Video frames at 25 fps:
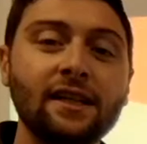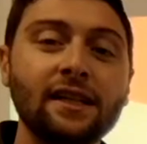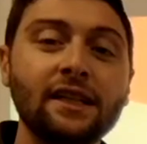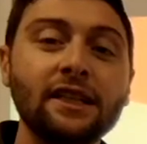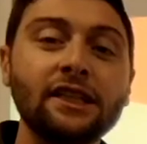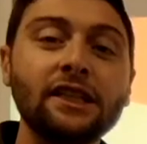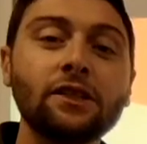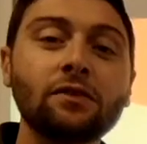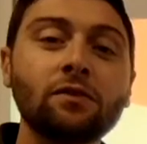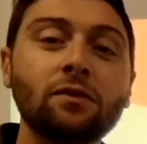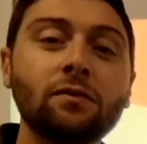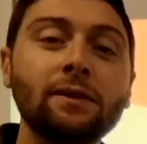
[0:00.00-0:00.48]

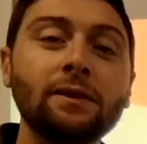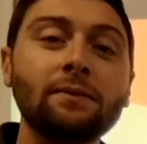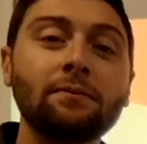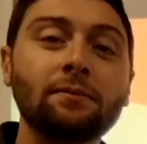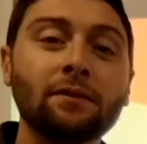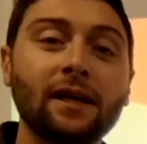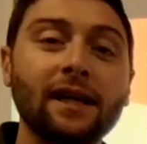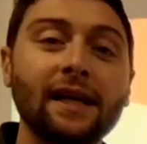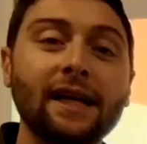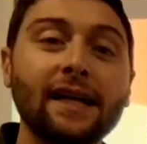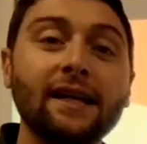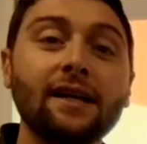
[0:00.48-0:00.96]
you will be
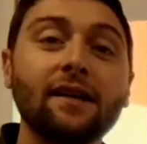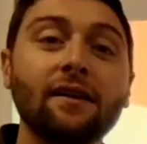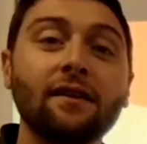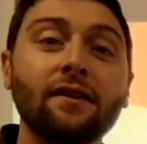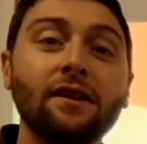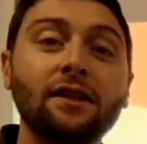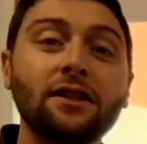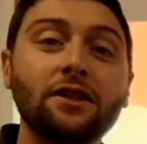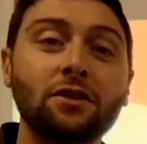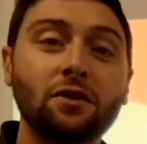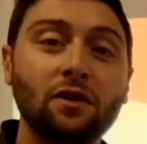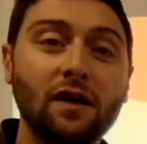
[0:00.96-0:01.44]
playing the
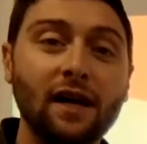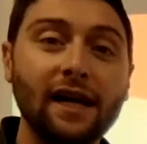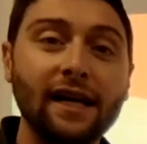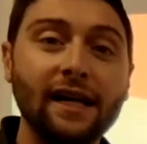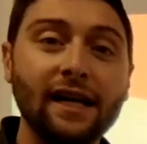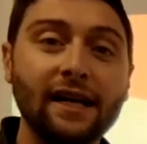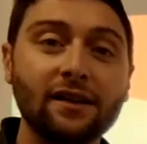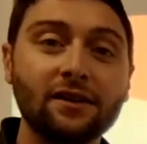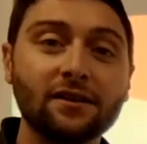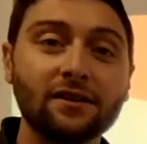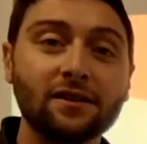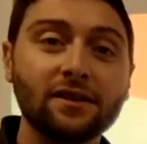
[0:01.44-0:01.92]

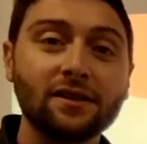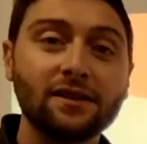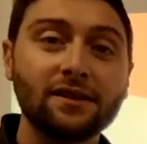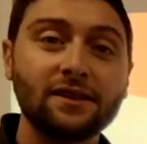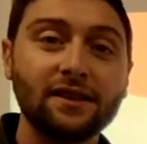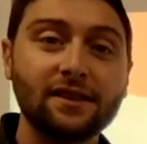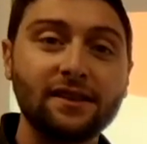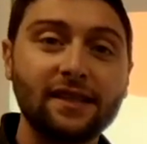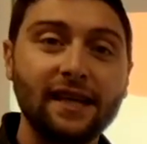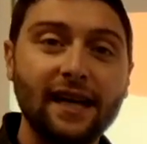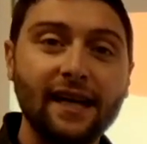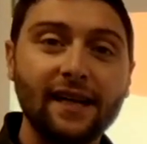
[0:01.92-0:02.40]
triangle
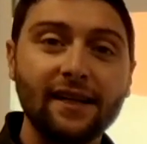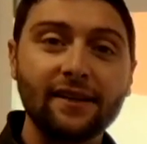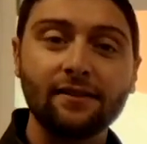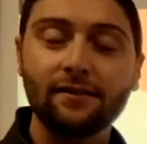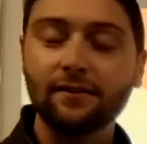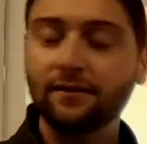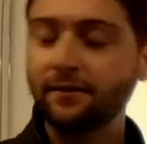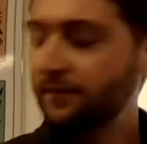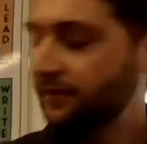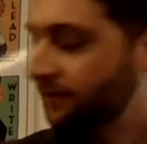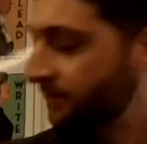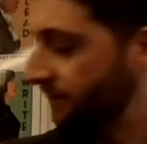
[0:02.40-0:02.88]
today.
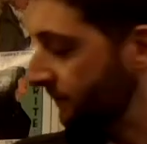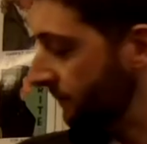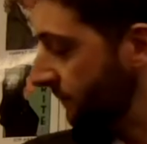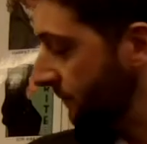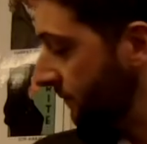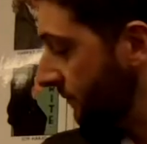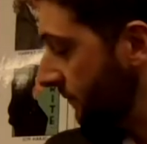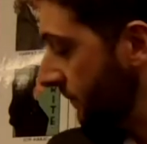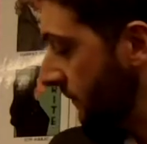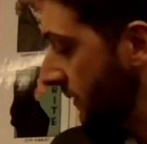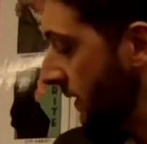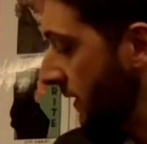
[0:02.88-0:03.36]

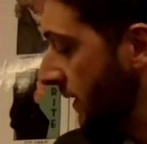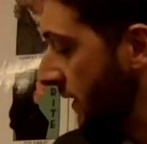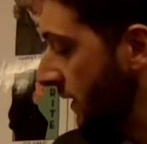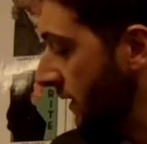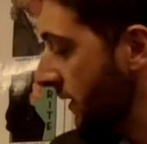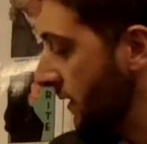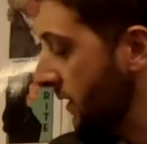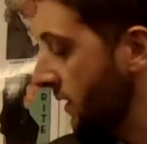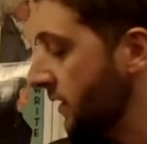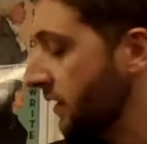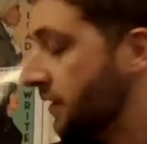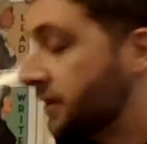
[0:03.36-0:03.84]

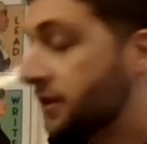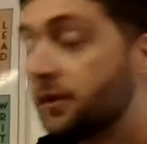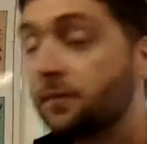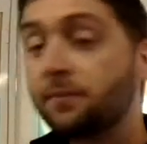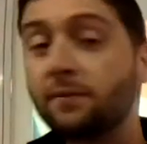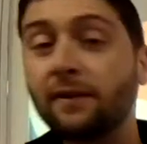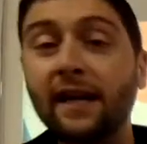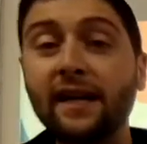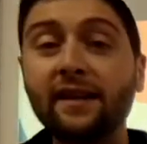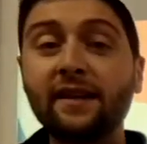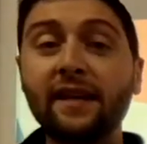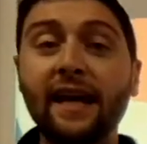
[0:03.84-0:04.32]
To
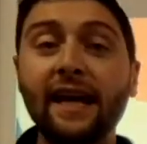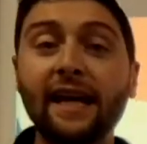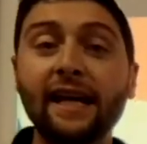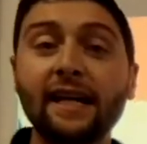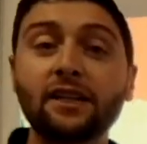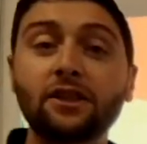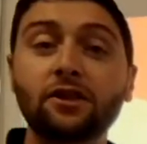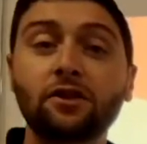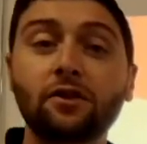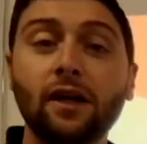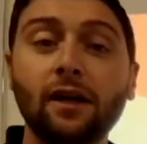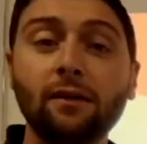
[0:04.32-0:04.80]
play the
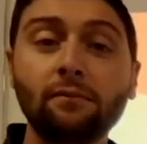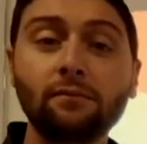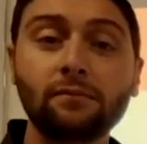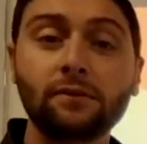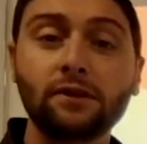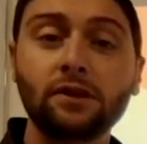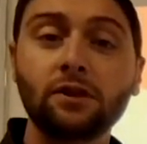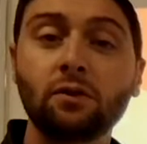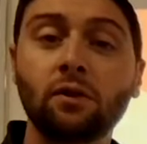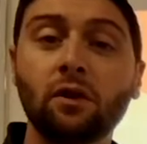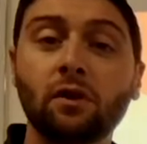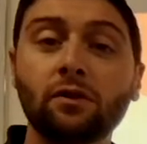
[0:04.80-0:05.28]
hand drum,
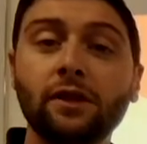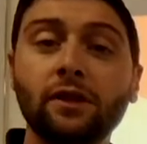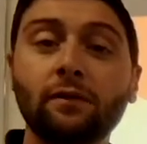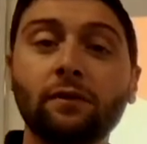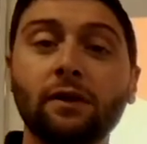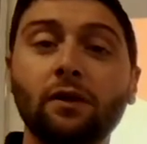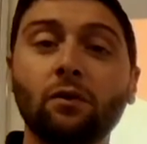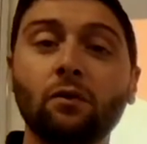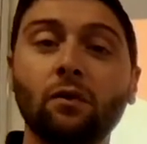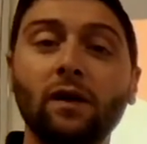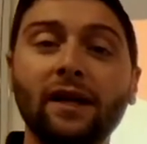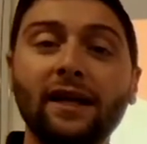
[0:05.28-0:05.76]
you hold it
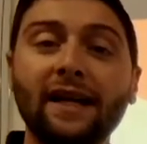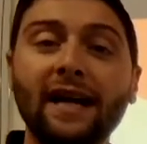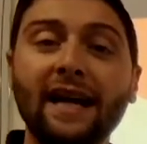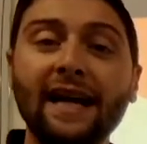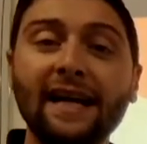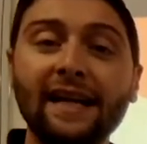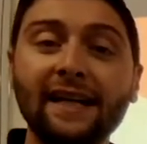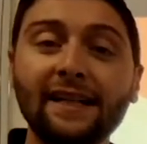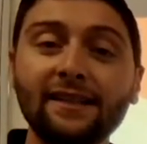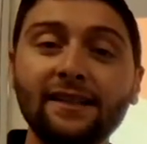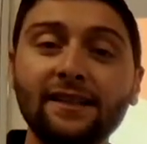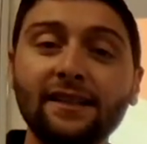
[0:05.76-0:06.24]
with one
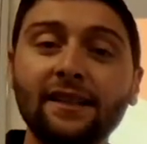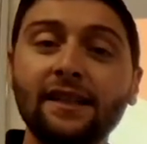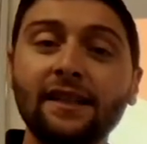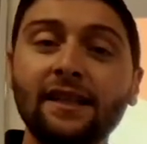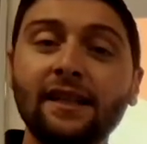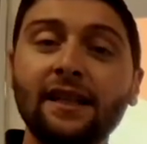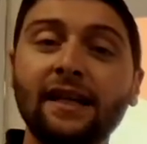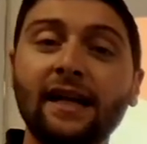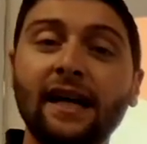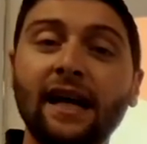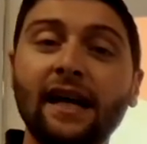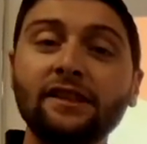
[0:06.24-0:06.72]
hand
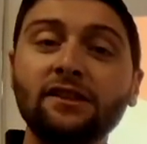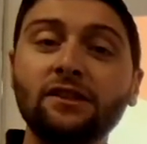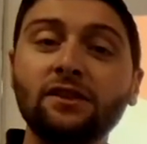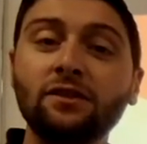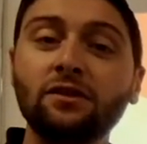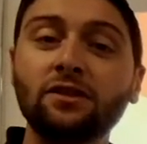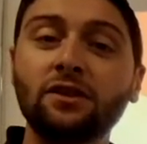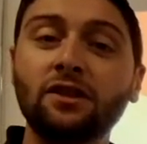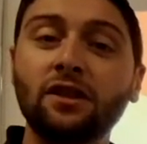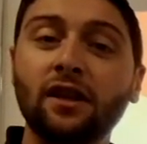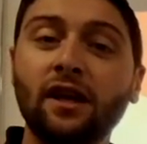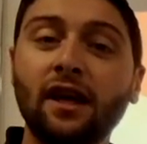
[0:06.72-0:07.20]
and you
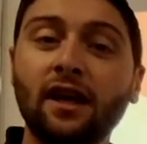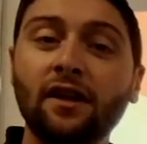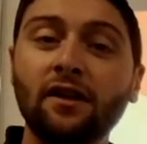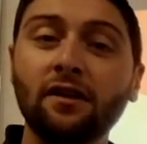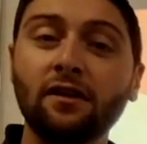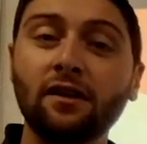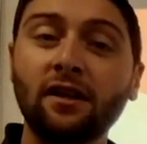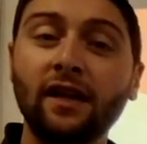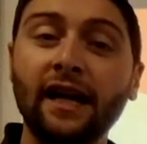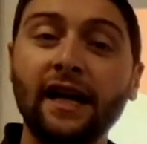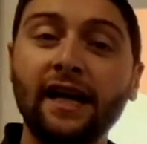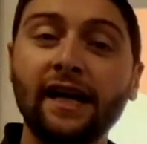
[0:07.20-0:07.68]
use your
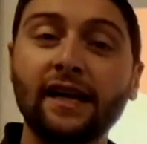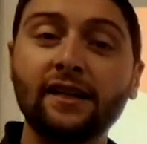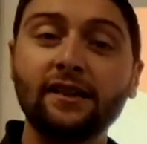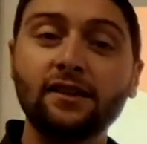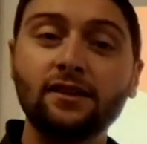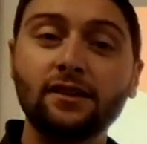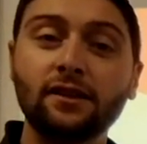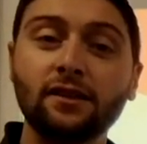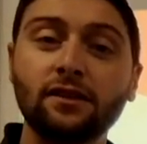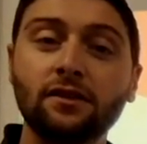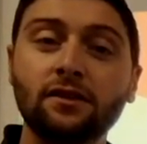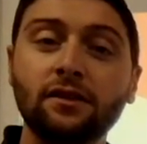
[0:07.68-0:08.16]
other hand
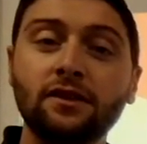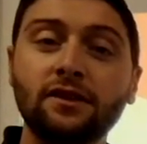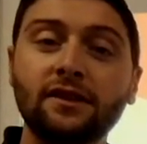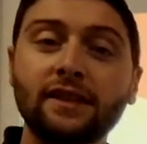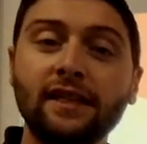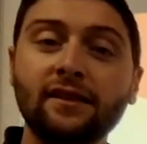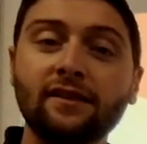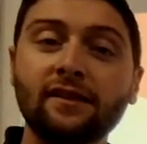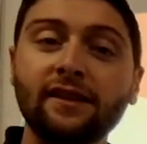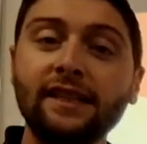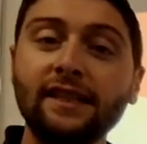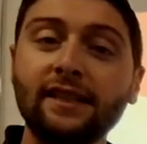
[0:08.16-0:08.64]
to
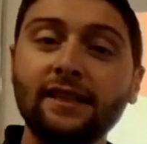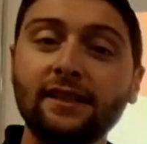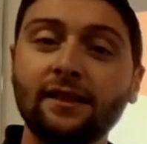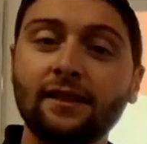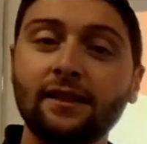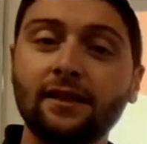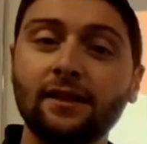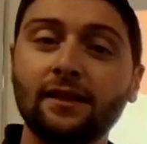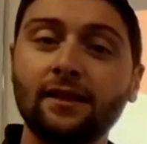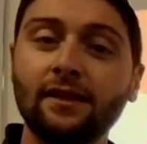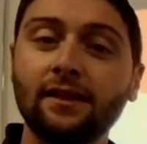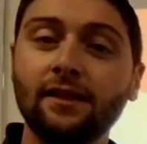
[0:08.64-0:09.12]
gently
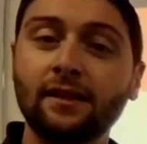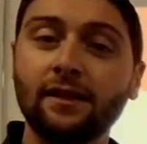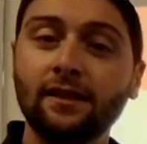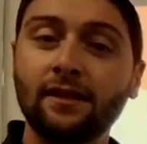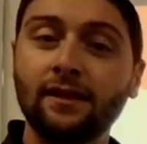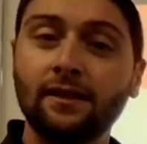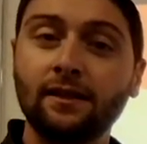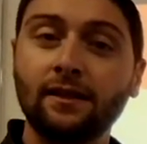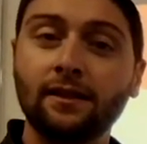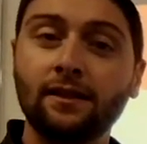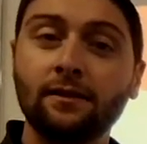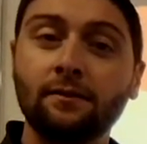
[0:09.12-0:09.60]

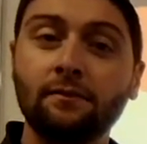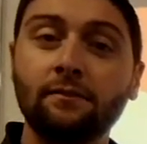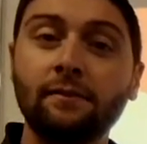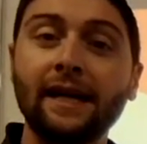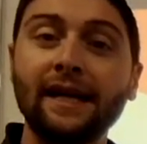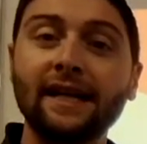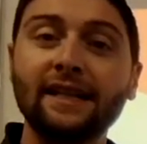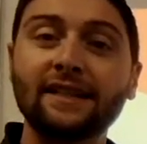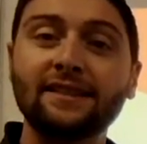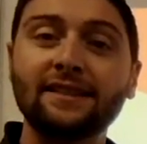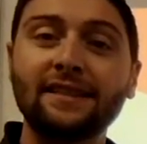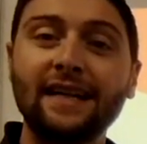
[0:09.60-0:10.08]

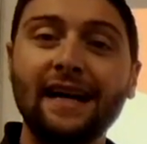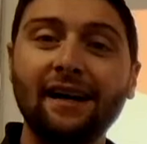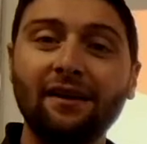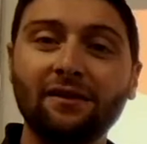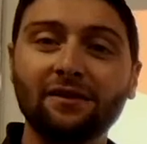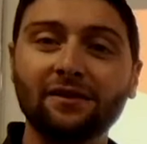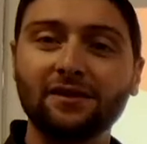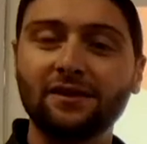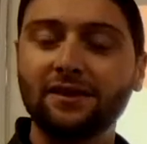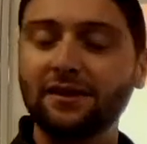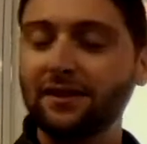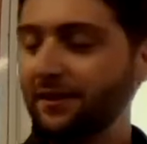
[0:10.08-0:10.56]
make a sound.
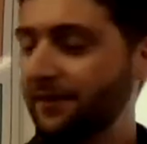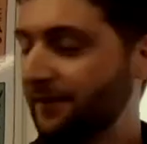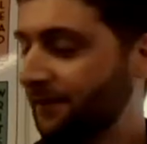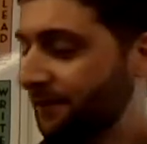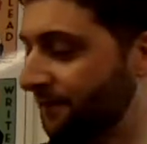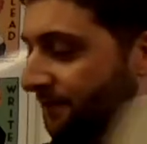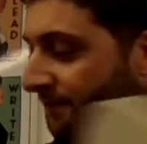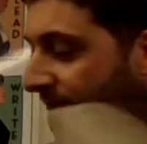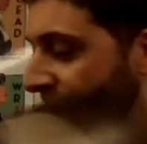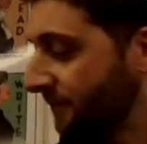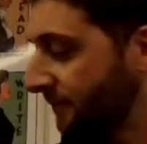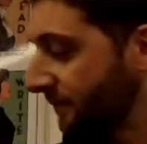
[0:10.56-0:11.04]

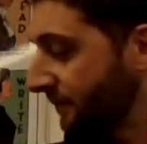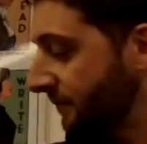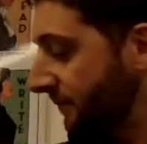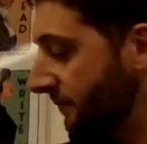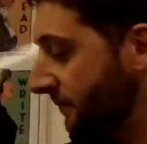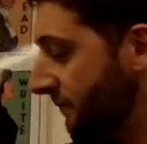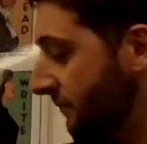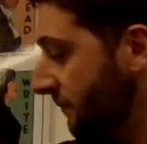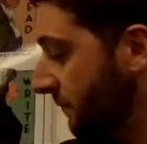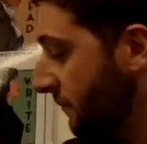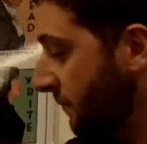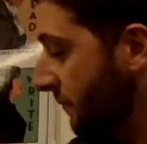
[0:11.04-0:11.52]

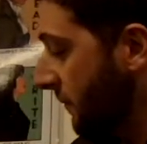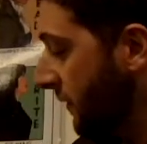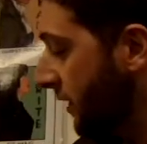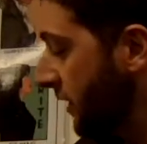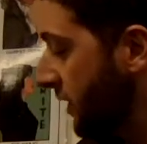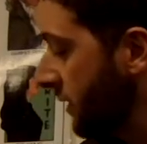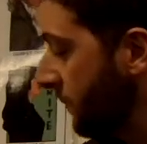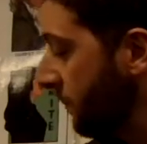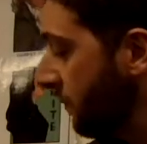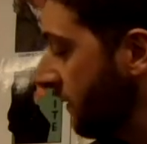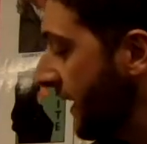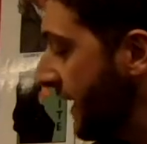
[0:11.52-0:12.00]

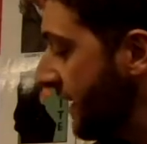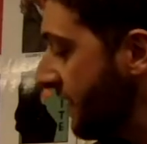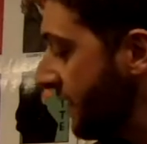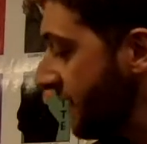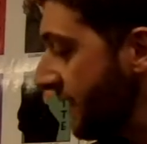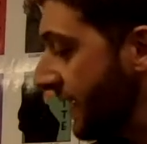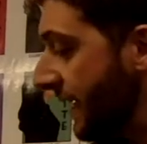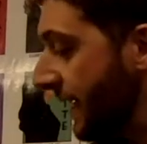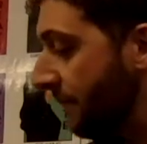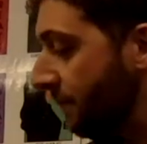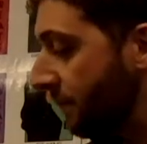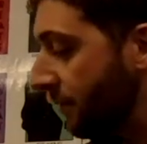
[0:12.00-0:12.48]
To play the
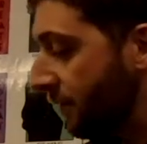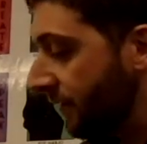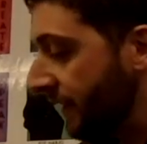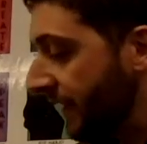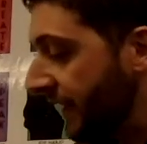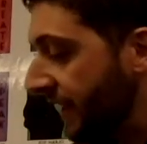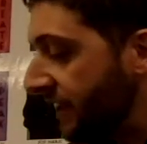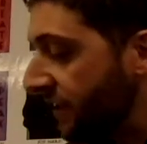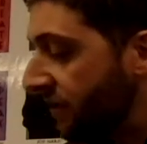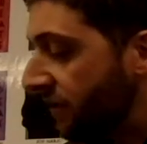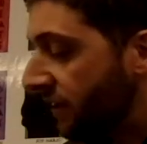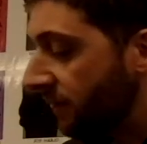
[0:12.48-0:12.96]

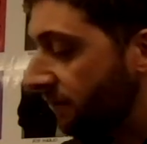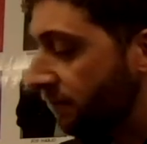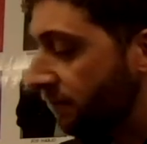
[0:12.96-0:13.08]
tambourine, you can